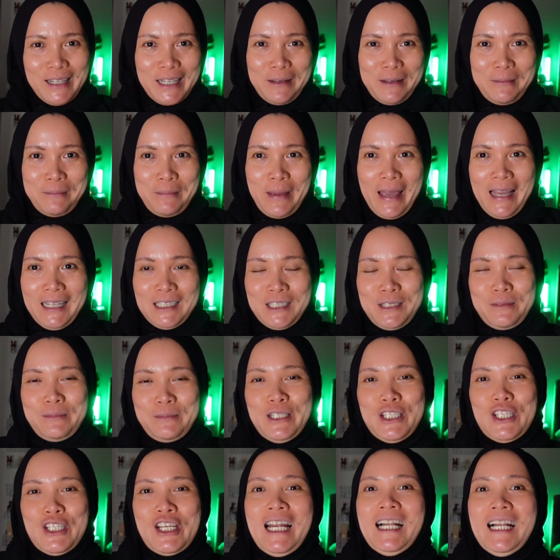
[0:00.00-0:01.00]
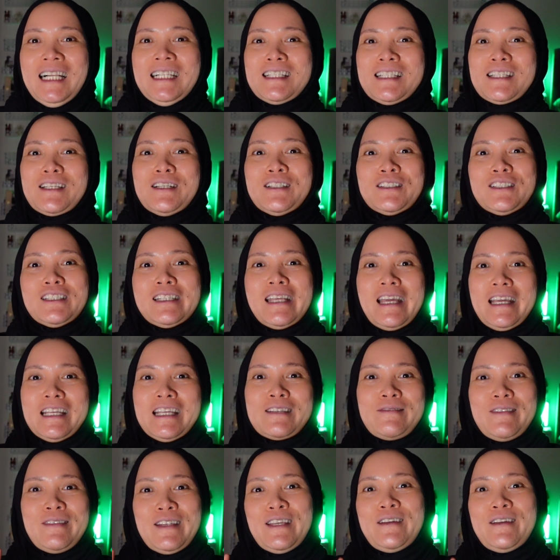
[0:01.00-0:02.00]
Welcome back to my channel. So in
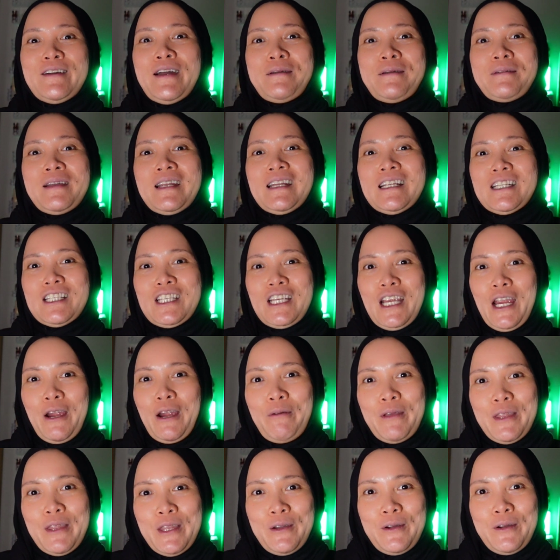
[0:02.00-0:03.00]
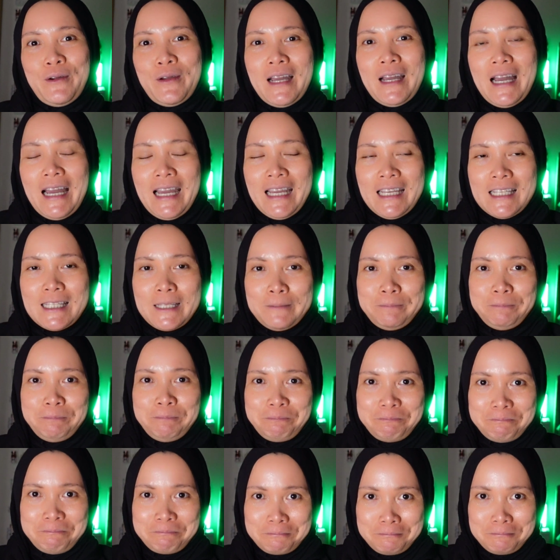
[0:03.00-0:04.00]
today's video, I'm going to share with you guys
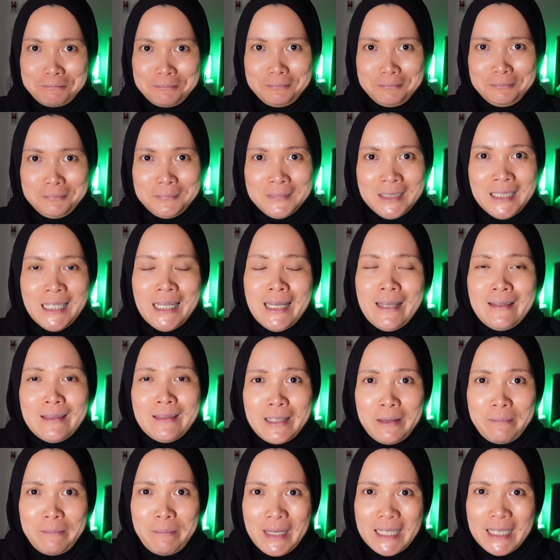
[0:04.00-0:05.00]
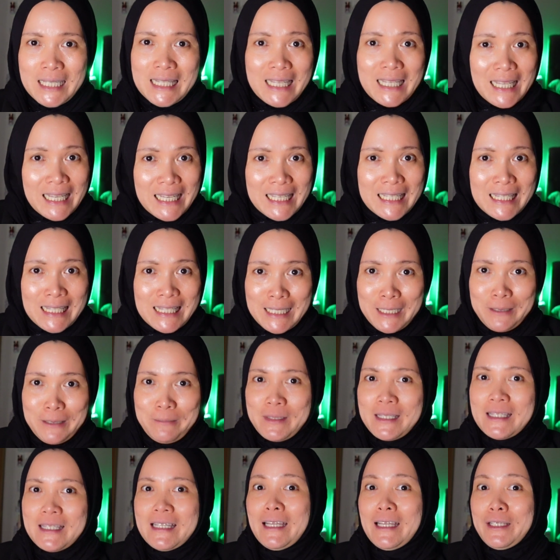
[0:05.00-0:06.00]
the best
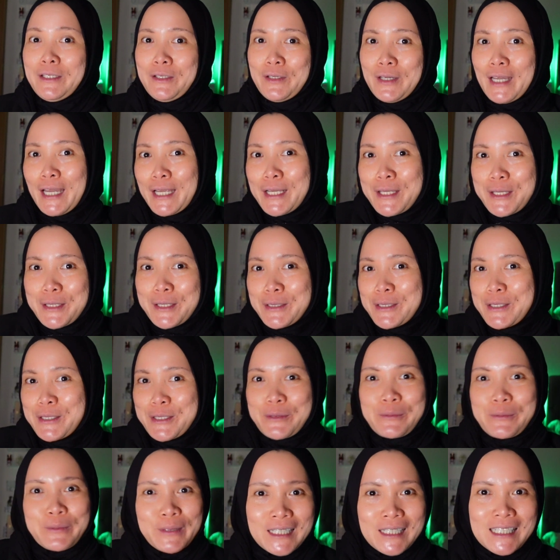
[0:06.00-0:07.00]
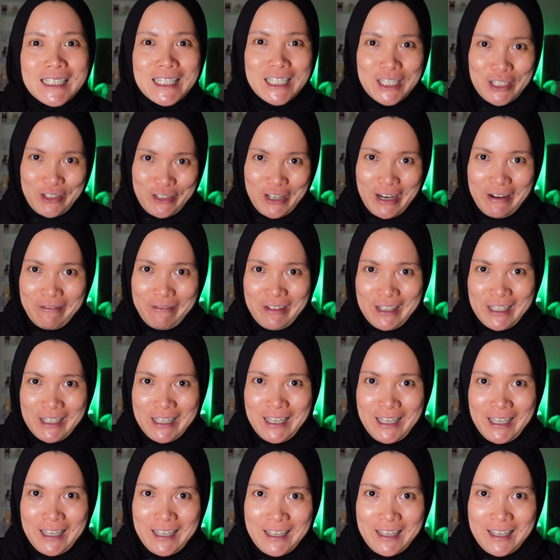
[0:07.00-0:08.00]
eSims that you can use whilst
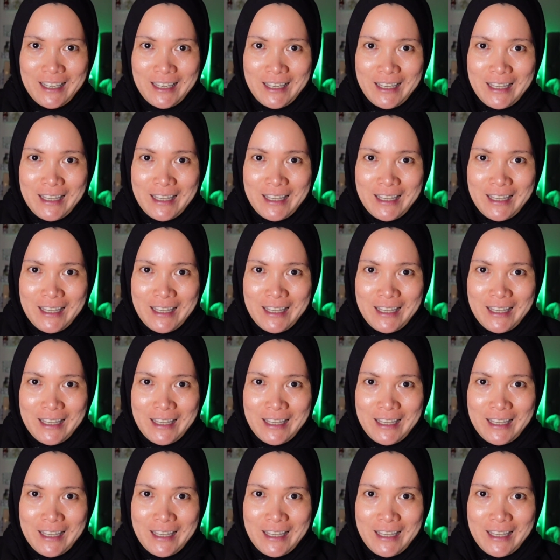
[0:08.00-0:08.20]
traveling.